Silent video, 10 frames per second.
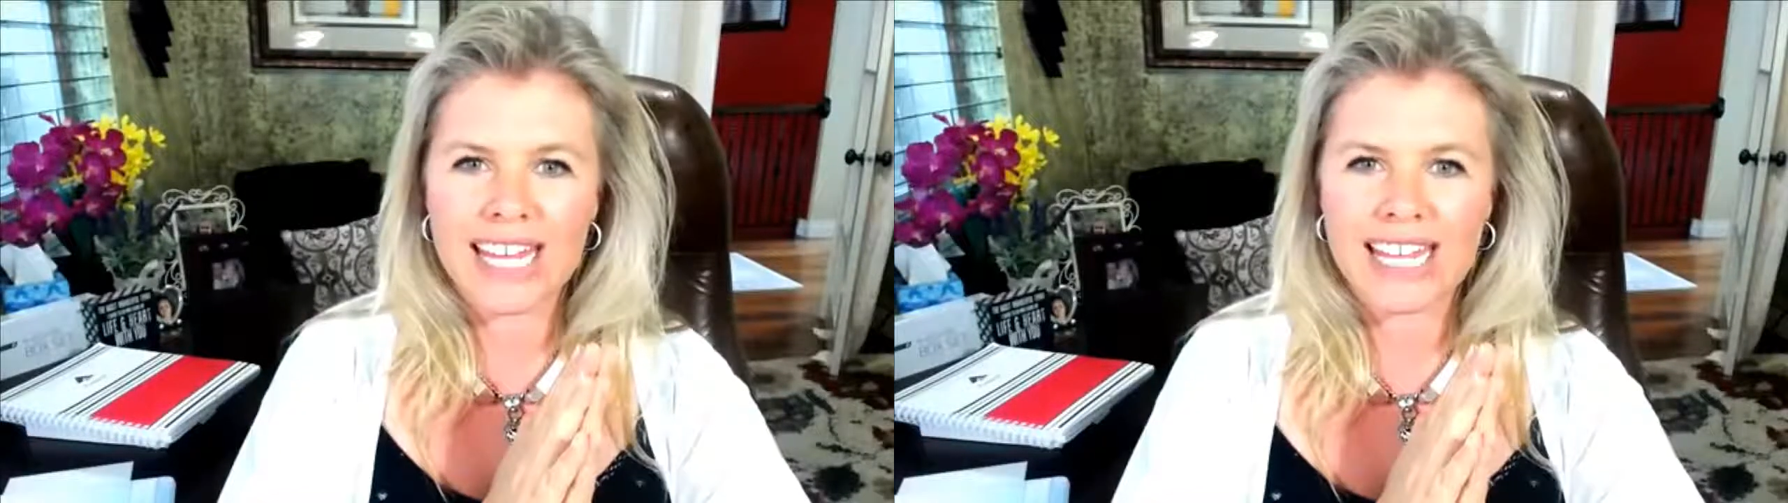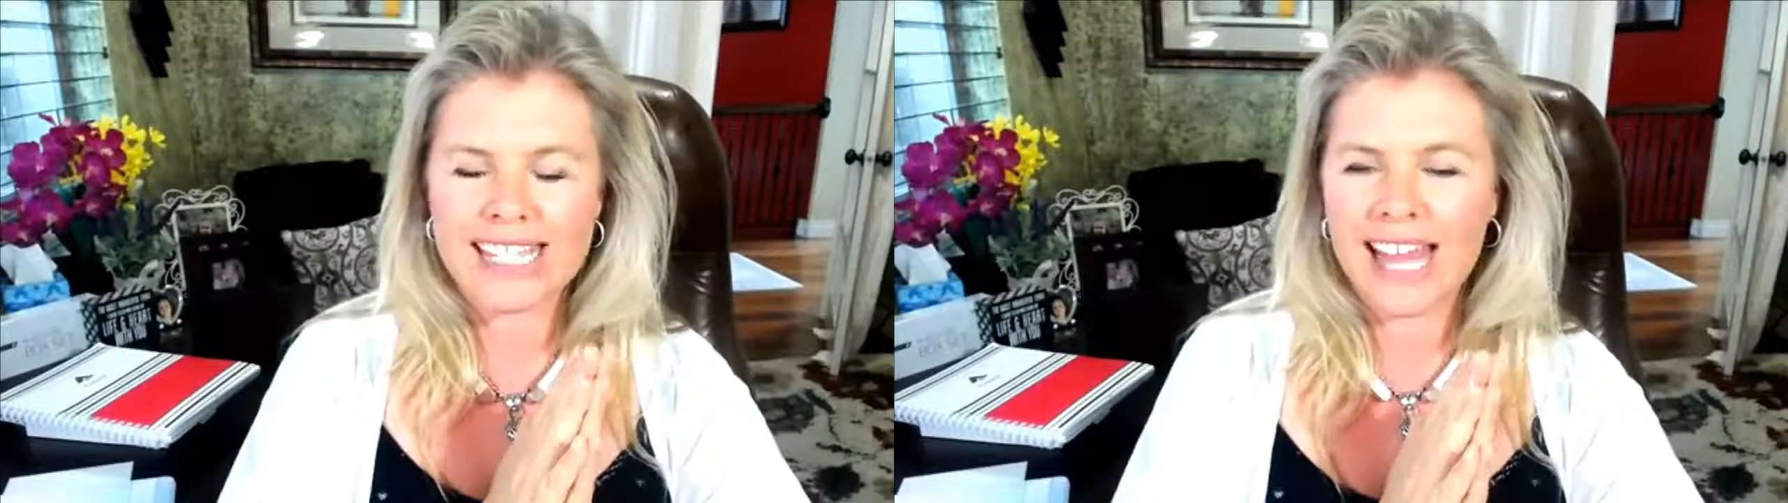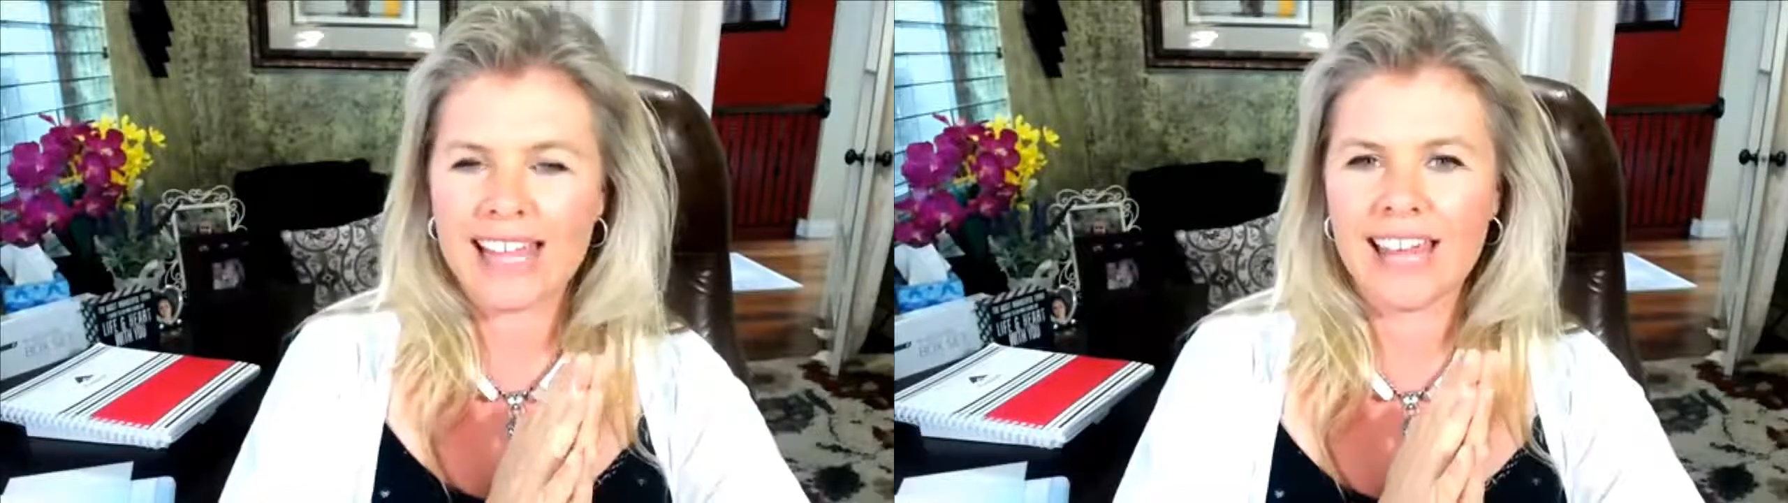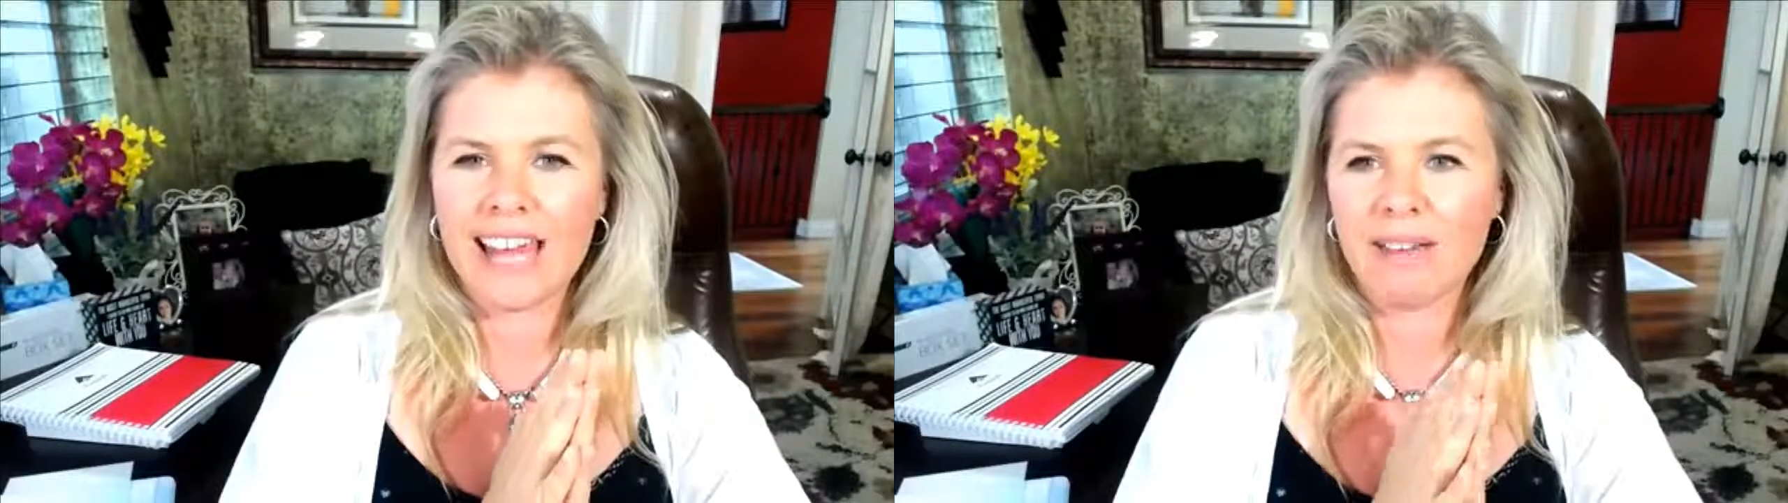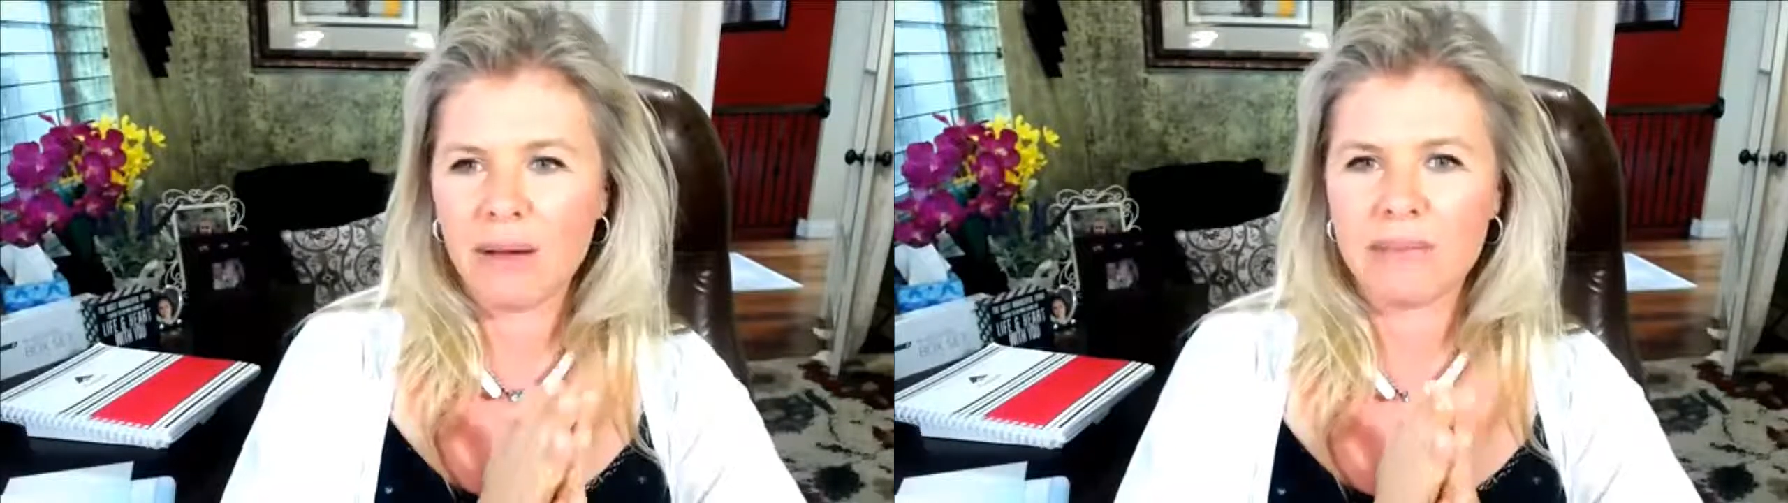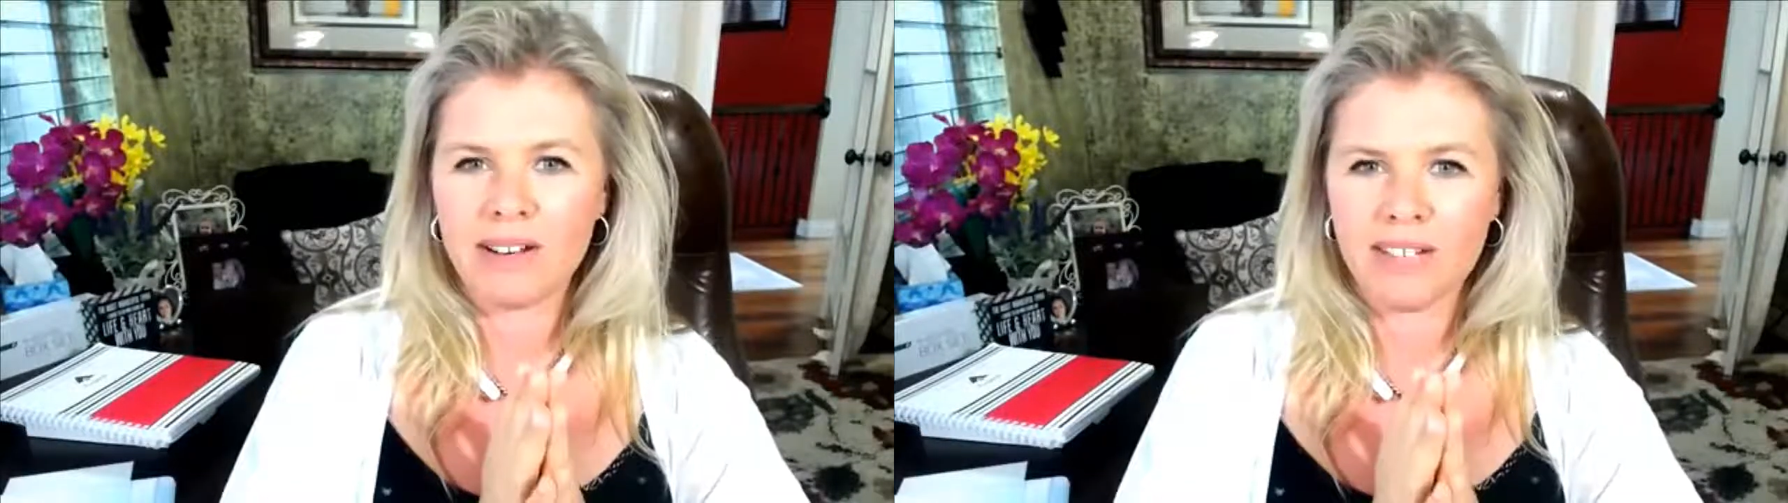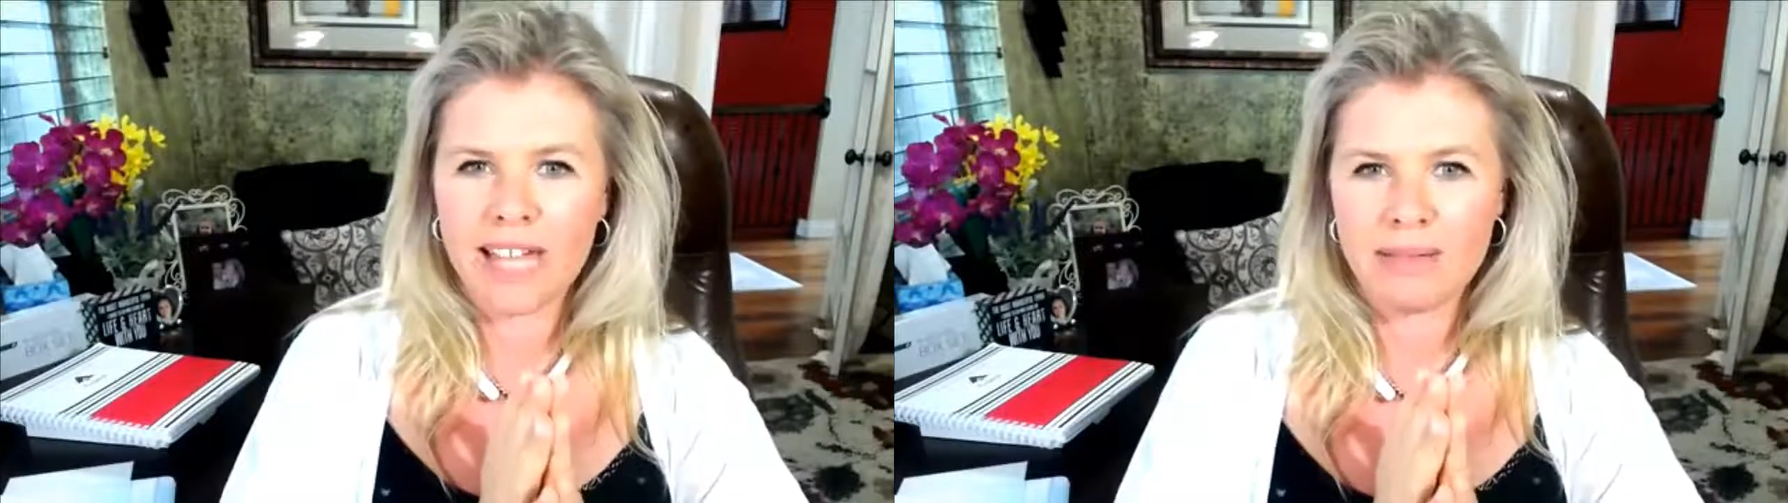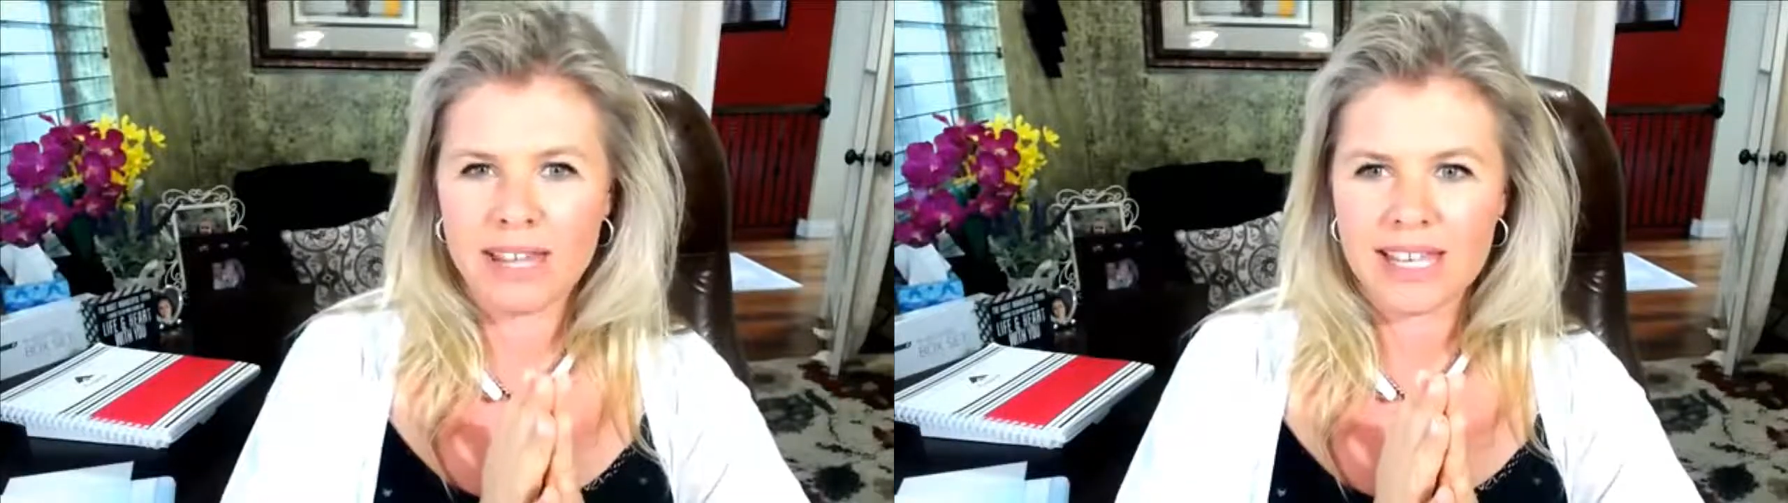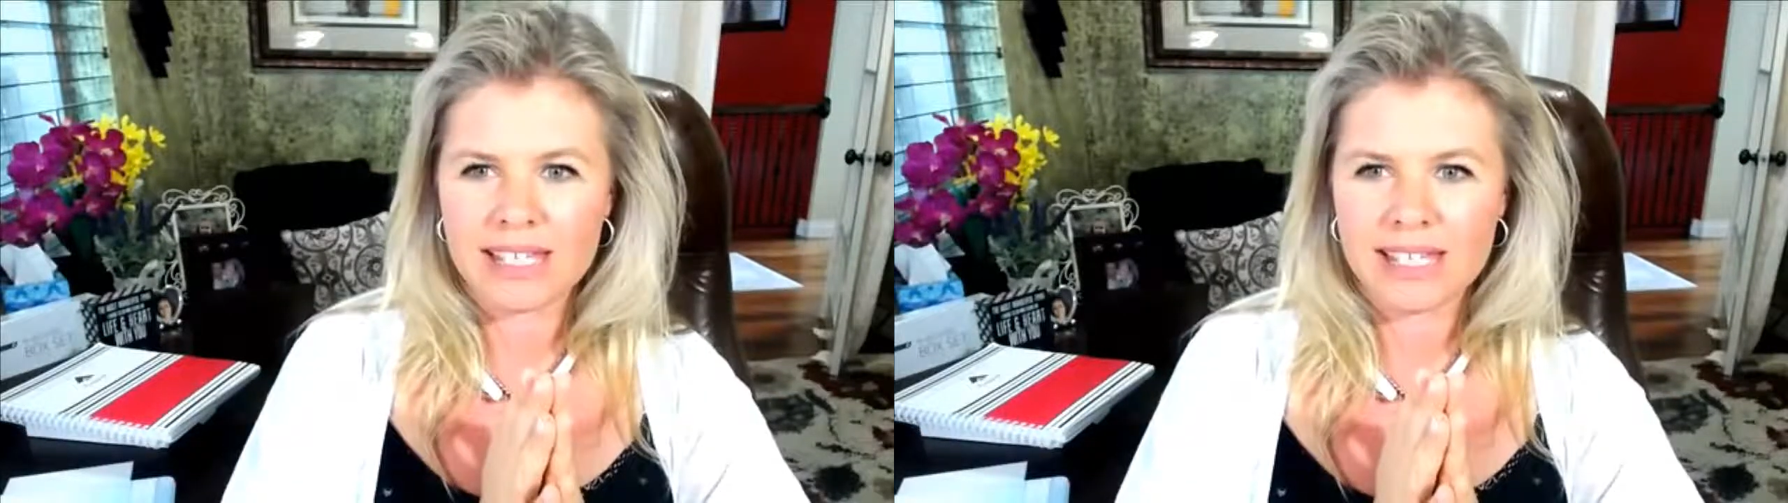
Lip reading: said that my middle name is,